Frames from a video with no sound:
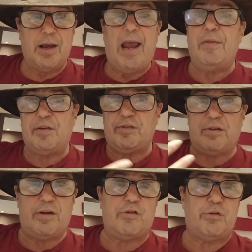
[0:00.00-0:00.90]
And this is
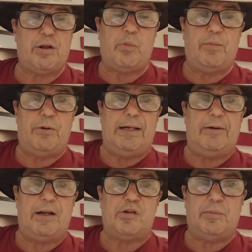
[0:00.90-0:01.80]
the issue that we've
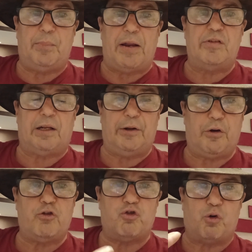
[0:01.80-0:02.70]
really actually basically
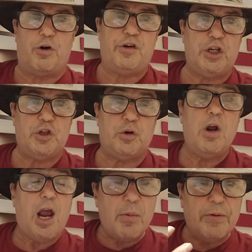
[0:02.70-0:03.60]
got to draw attention to.
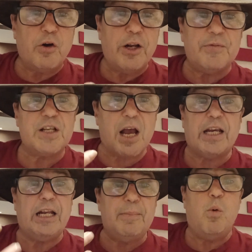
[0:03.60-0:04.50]
And we've got to start
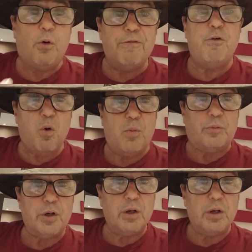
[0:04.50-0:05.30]
getting more informed.